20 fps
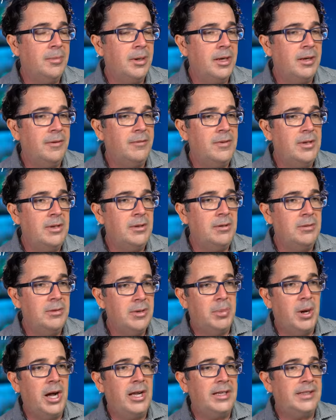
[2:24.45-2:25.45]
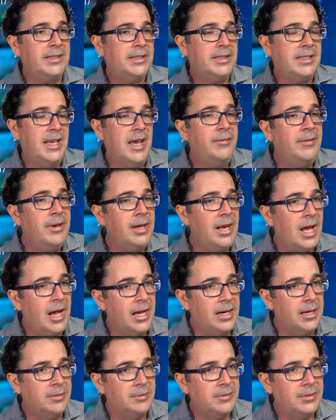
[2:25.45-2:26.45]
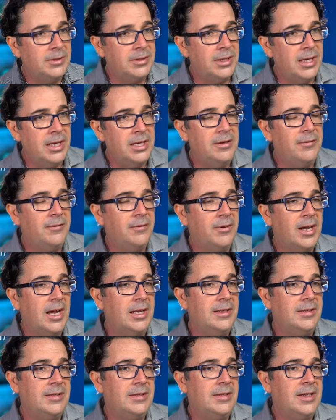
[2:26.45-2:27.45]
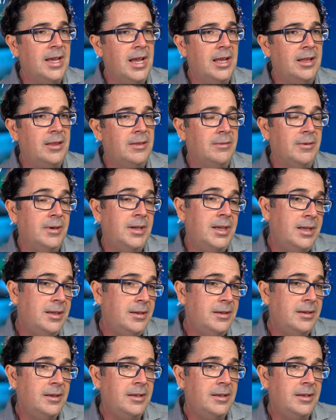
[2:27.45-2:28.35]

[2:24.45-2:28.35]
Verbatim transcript: But if you bought seven items and you forgot to scan three,